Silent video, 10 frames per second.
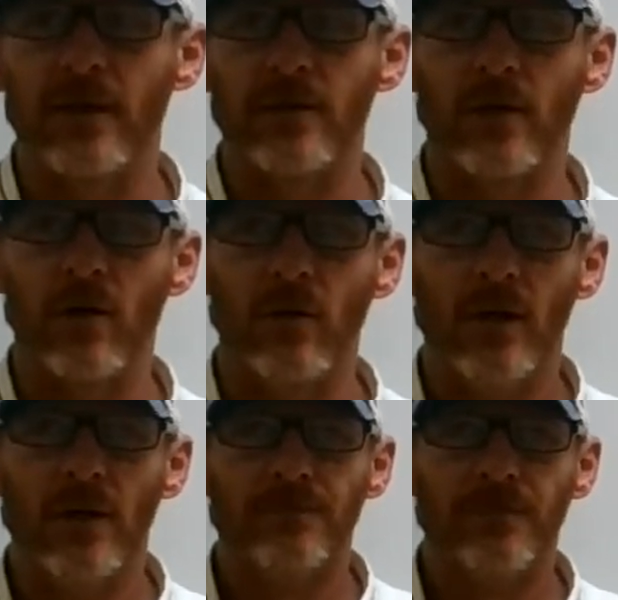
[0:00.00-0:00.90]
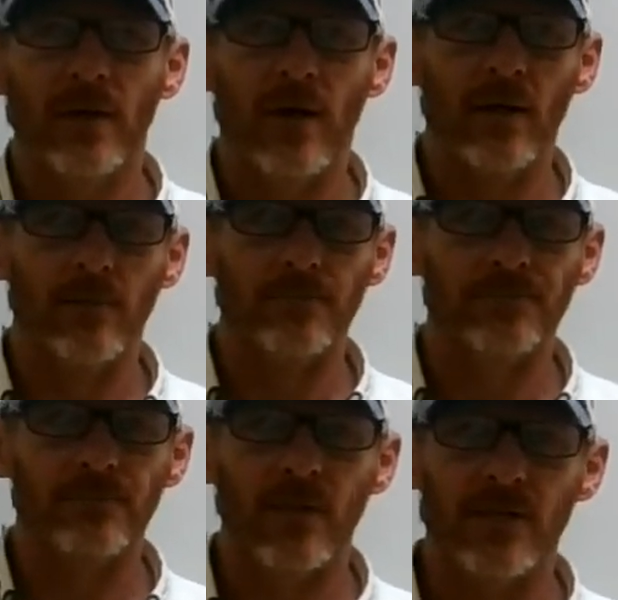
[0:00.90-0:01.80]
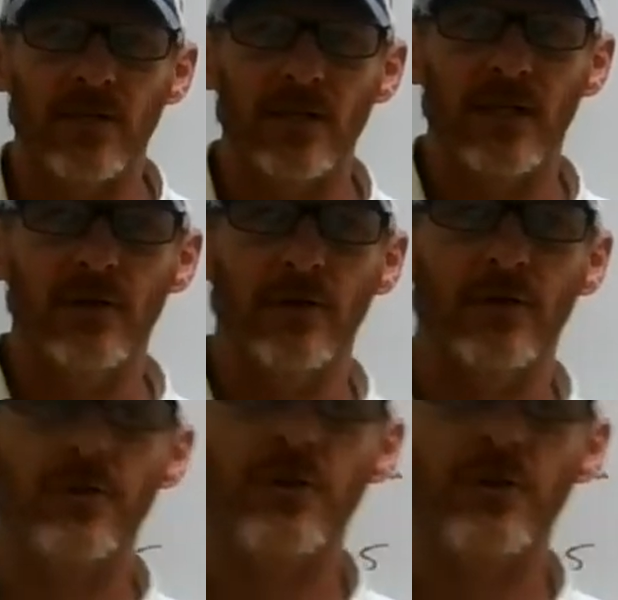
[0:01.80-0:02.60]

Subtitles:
So essentially, there are two